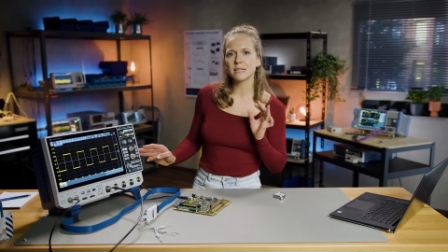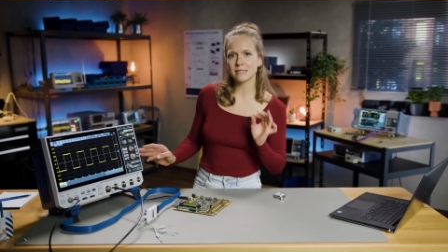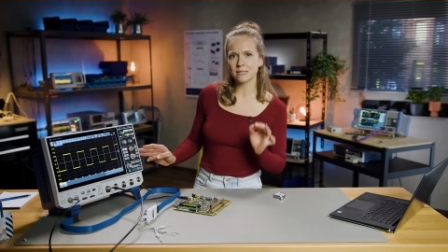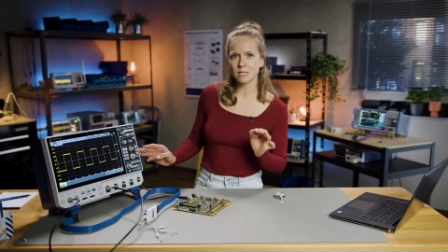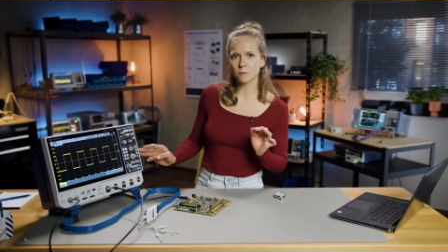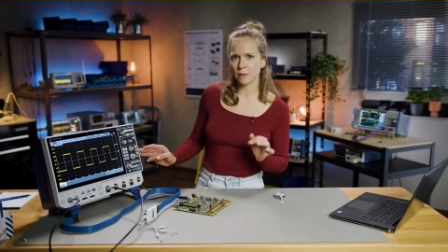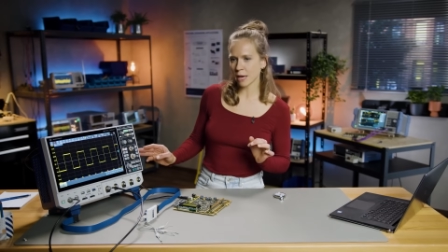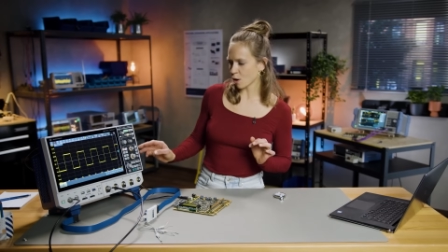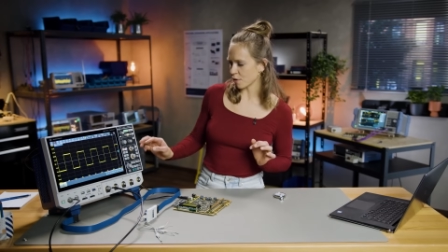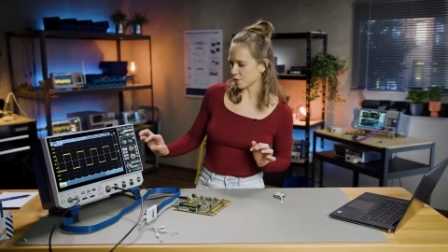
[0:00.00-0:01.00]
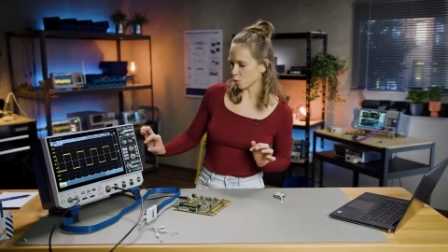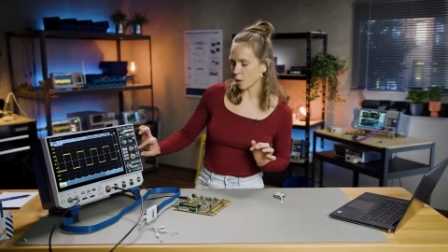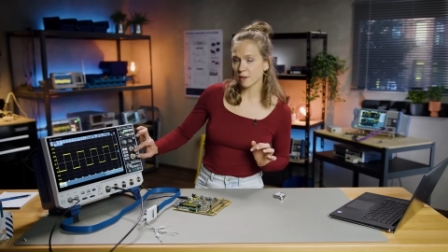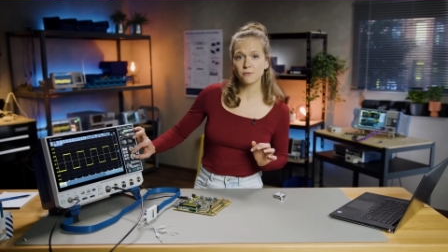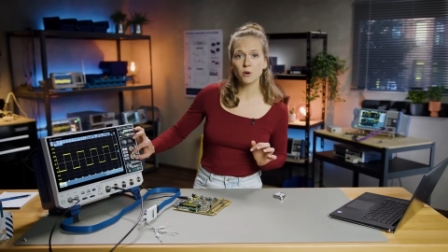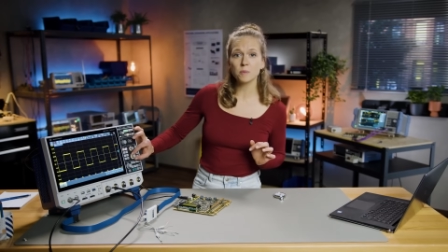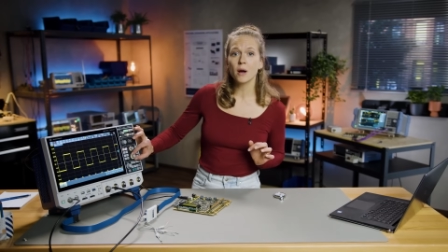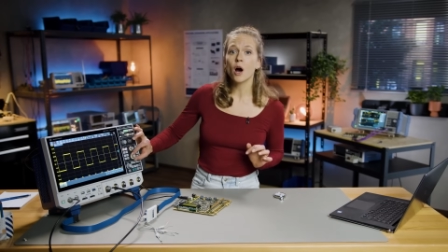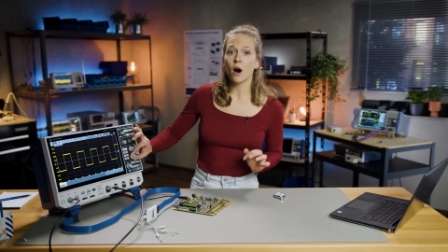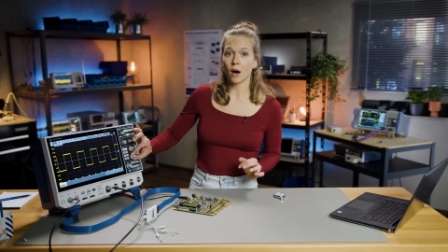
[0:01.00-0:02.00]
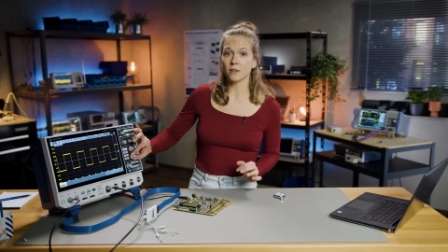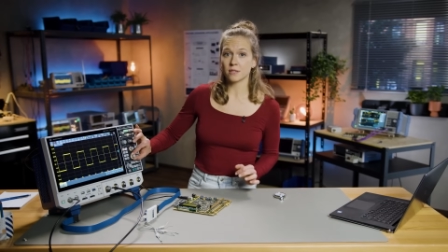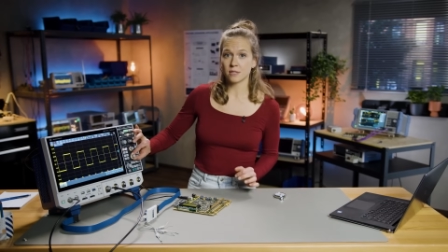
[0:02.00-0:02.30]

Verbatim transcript: the display of the waveform on the